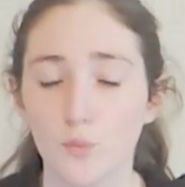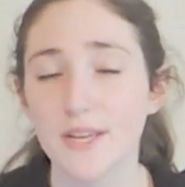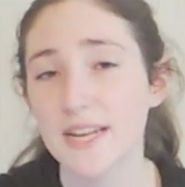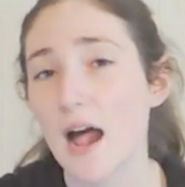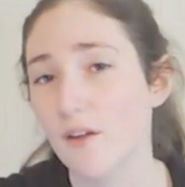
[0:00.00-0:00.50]

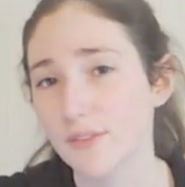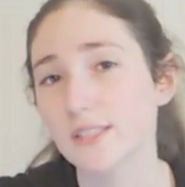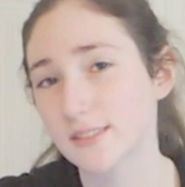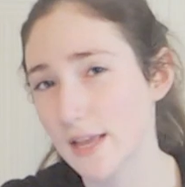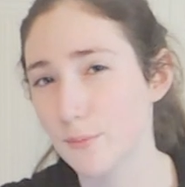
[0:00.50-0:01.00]
We can have
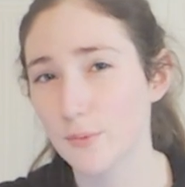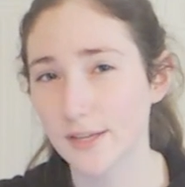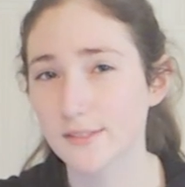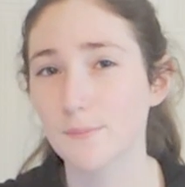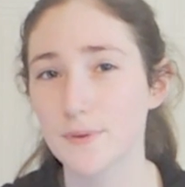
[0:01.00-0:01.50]
the same
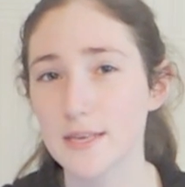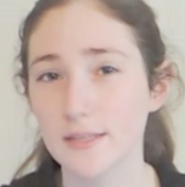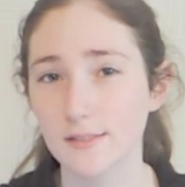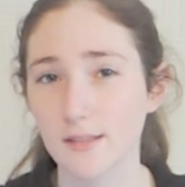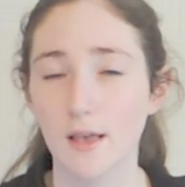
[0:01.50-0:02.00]

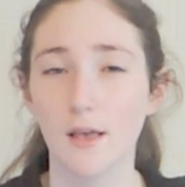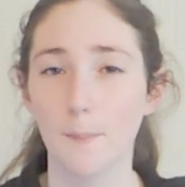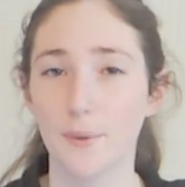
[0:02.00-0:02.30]
recipes,